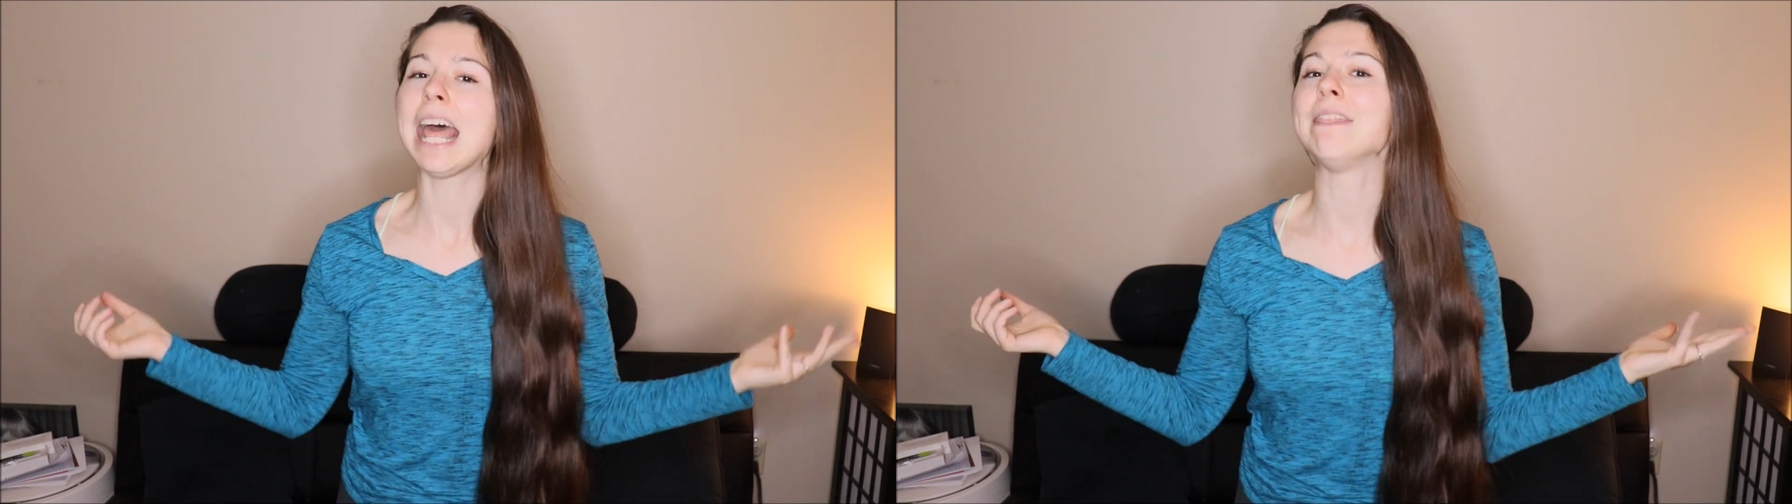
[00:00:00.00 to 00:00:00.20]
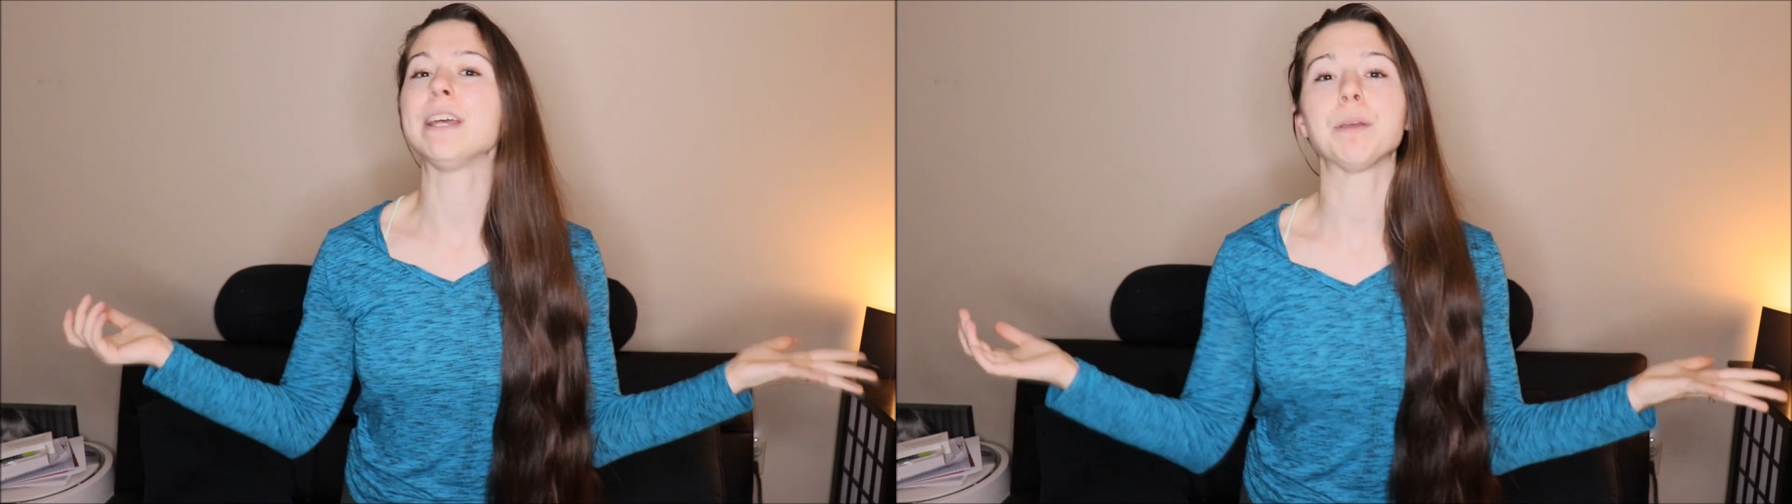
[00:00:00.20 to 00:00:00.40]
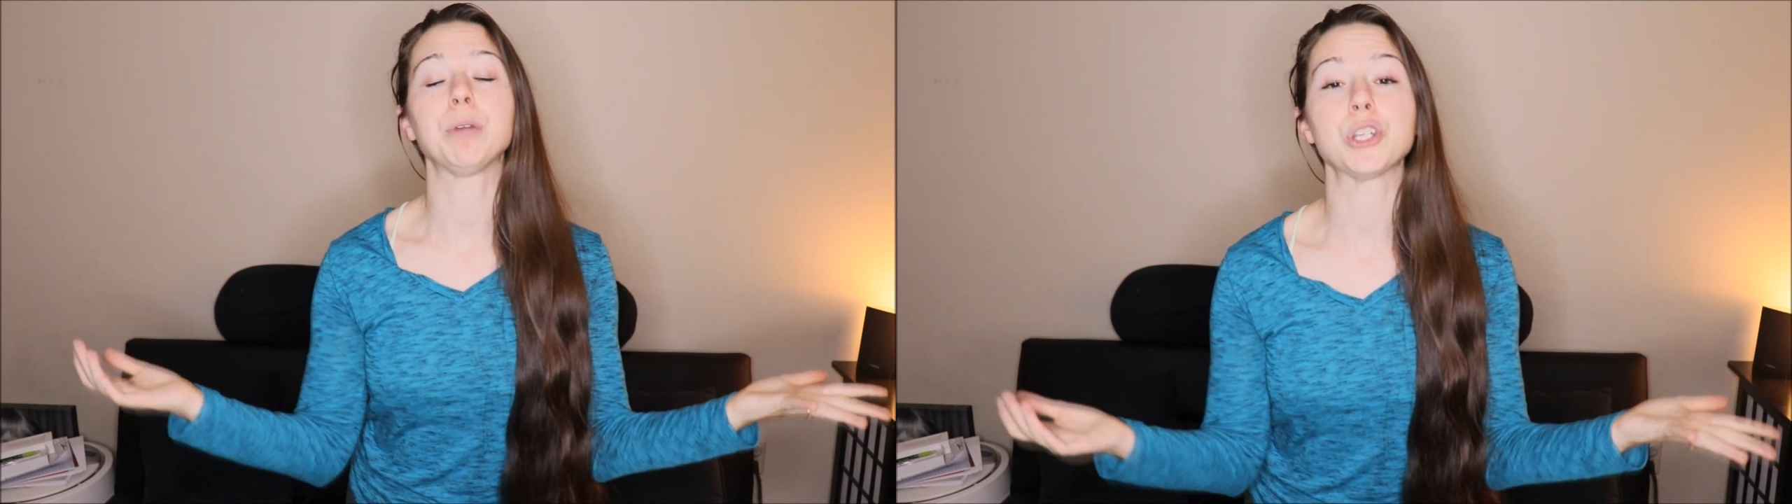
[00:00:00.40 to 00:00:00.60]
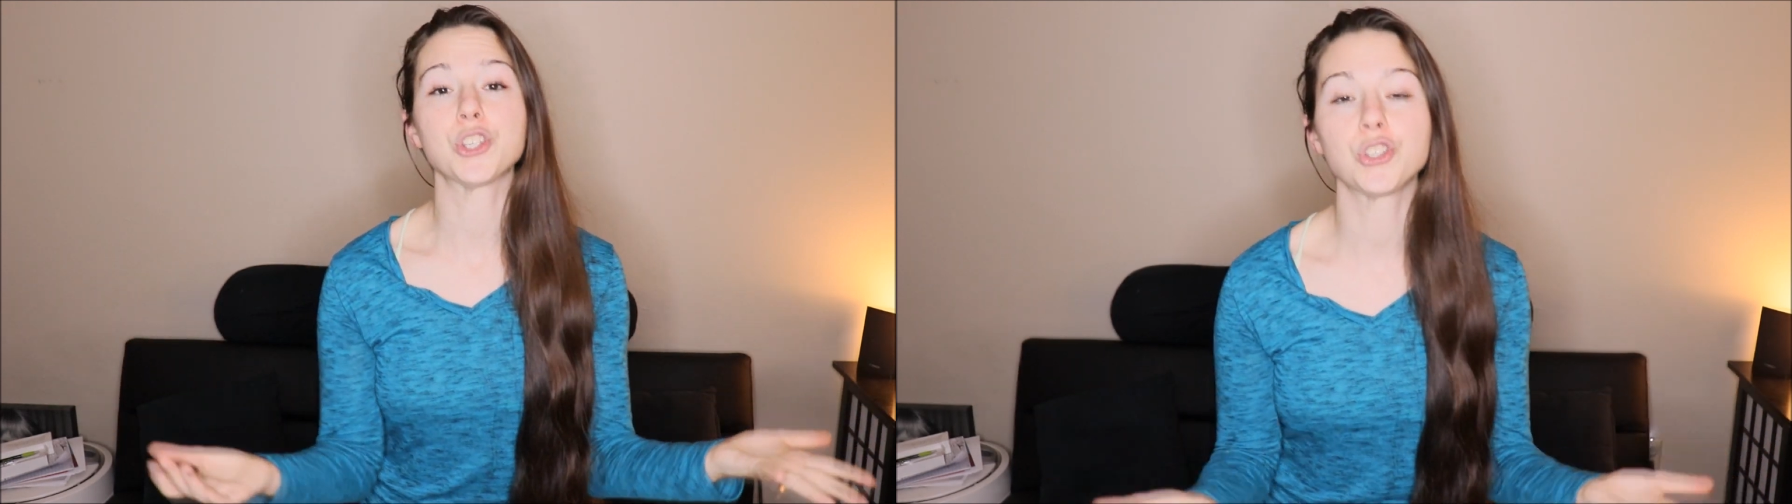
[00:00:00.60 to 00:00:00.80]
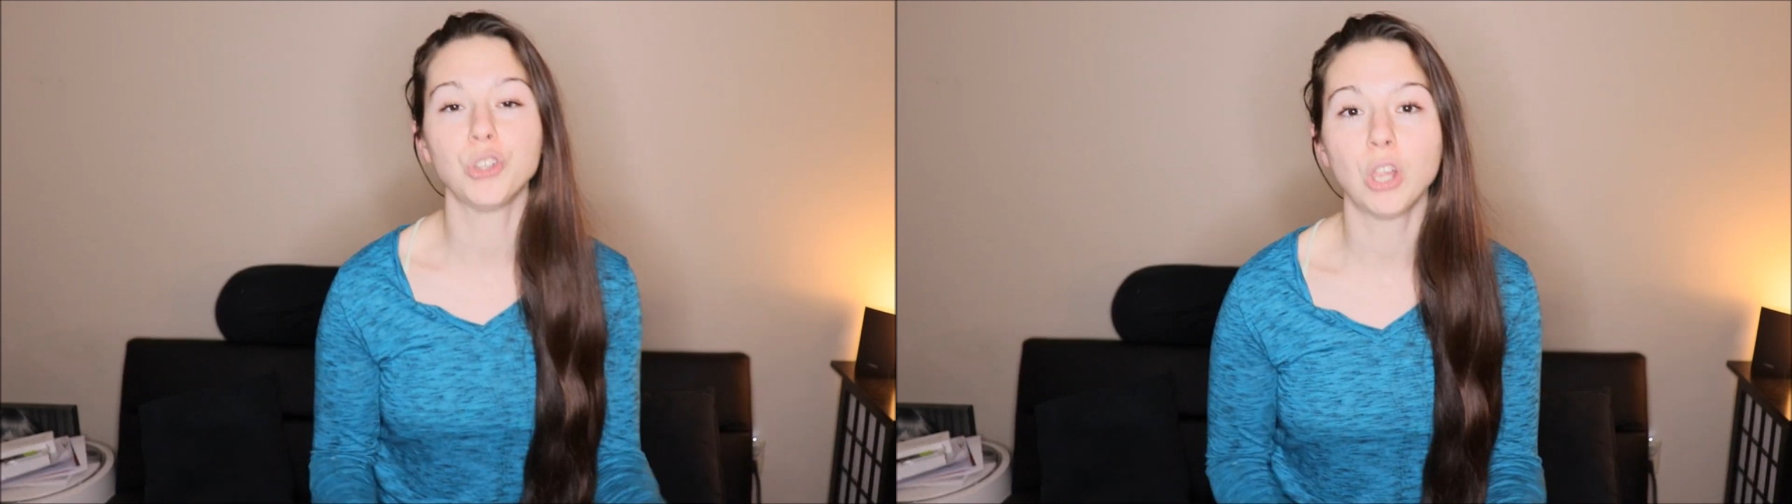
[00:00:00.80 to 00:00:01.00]
and then I'm going to
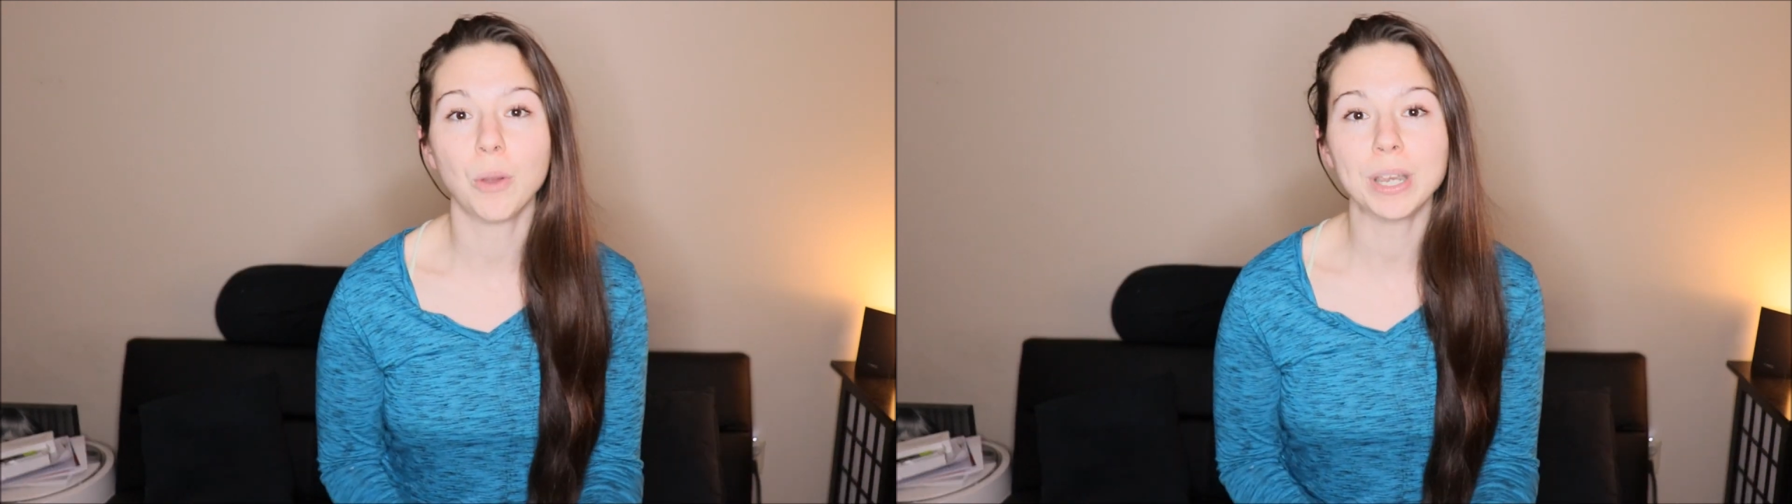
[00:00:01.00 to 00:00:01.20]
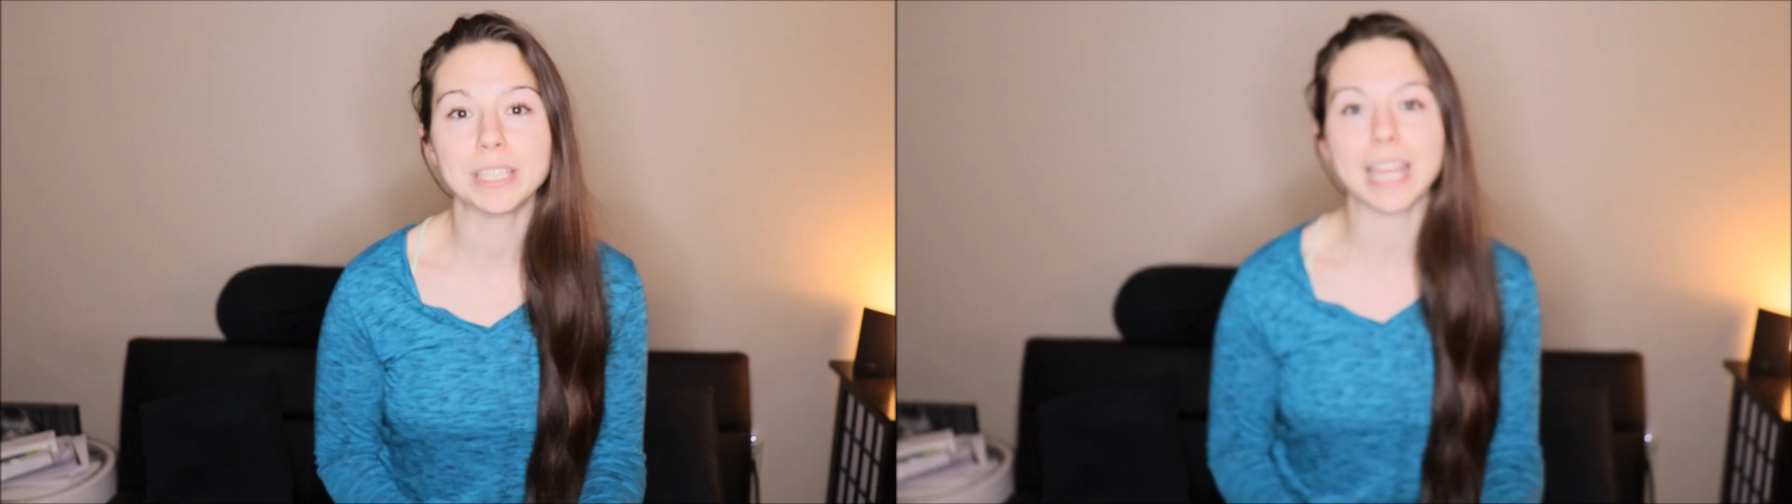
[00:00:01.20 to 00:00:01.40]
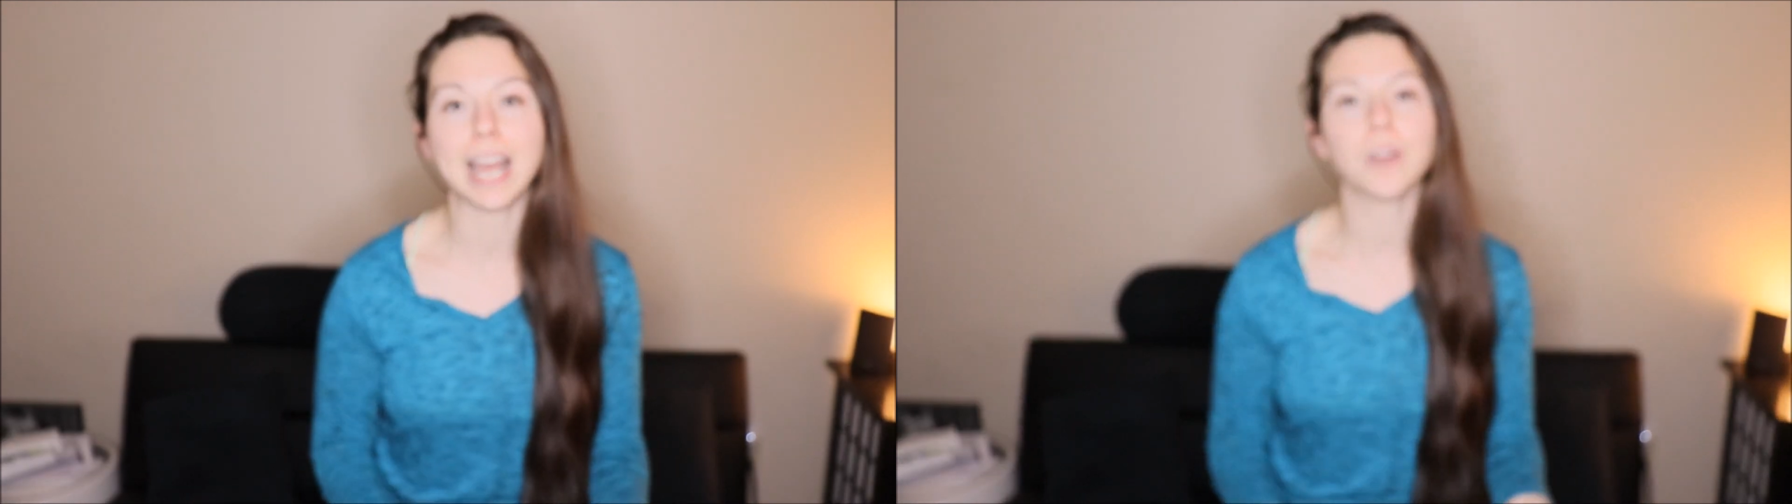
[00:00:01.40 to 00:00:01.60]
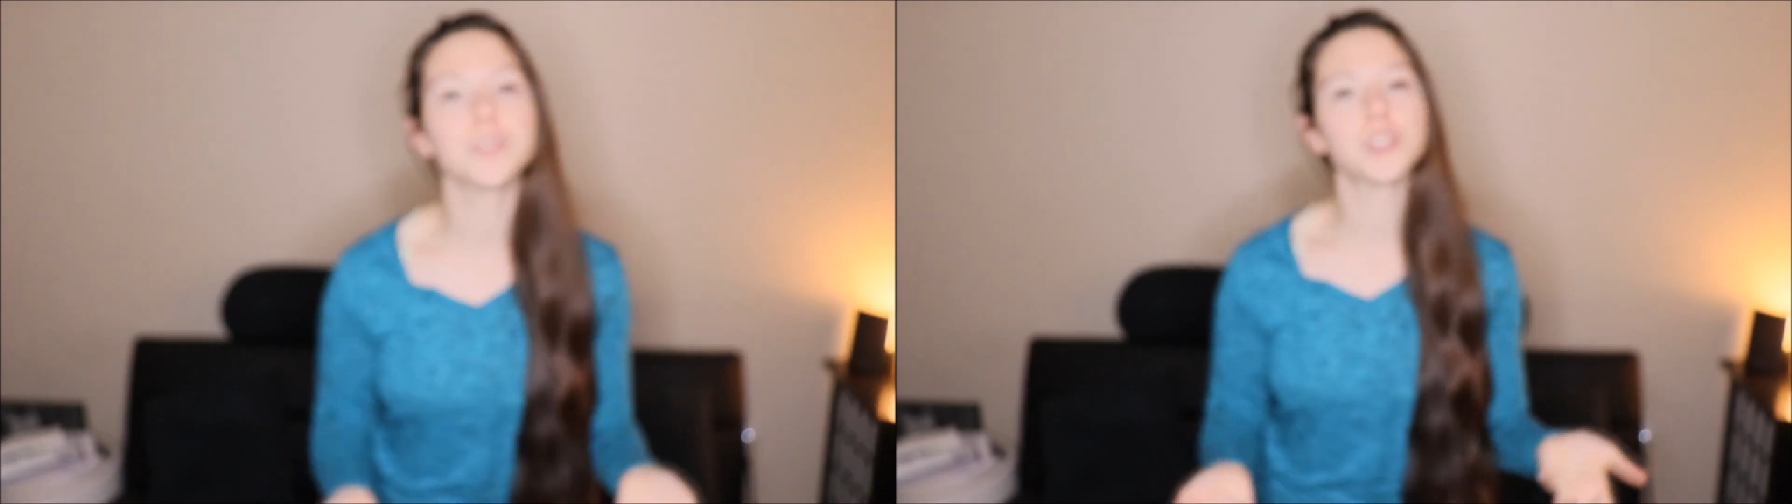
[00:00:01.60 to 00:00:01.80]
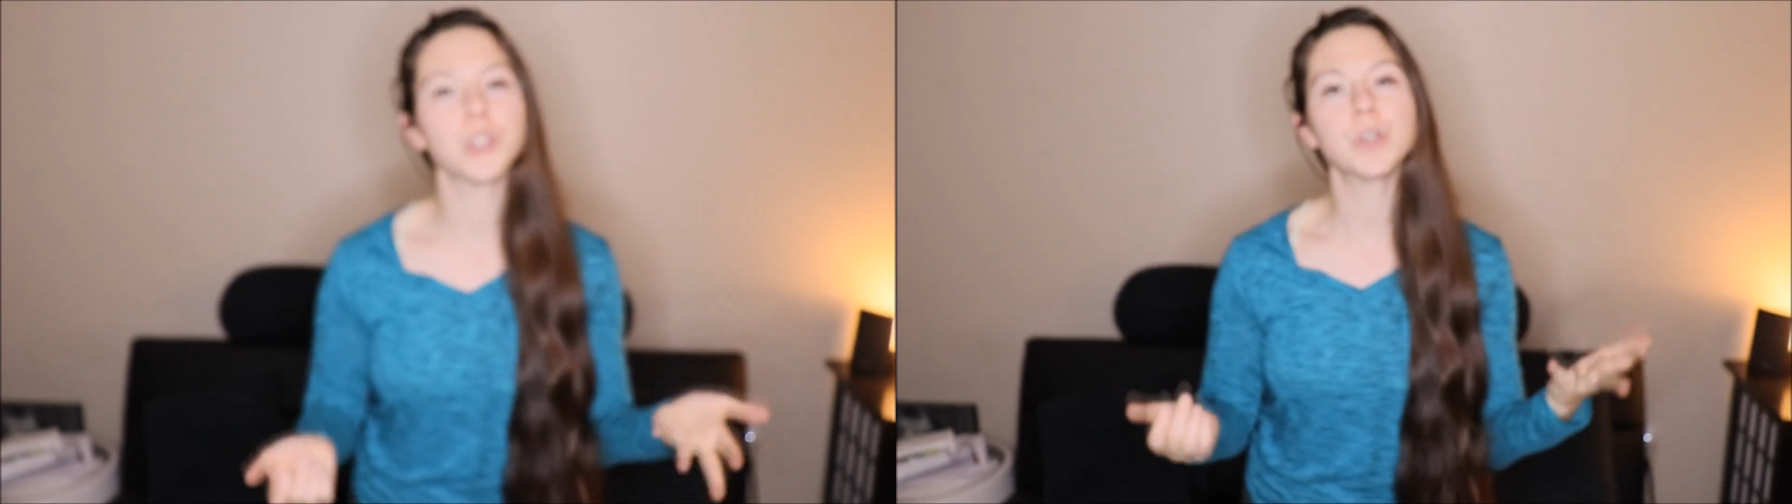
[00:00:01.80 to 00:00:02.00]
slow it
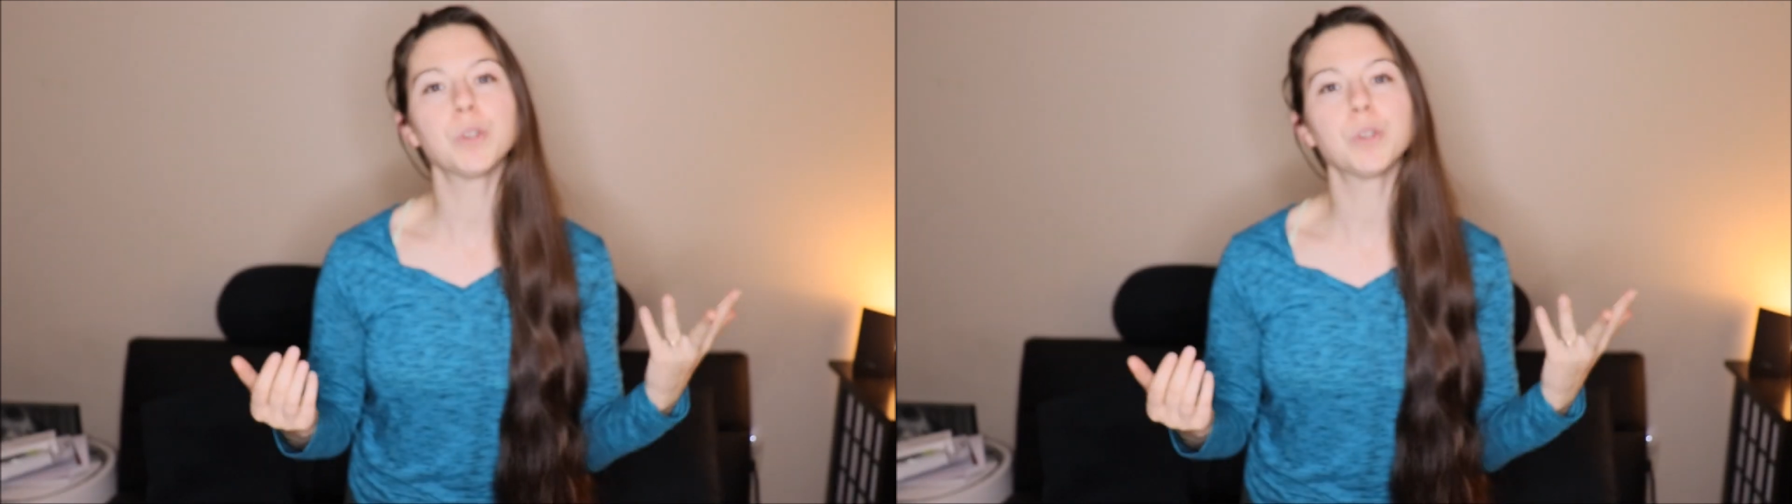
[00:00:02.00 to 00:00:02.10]
down so you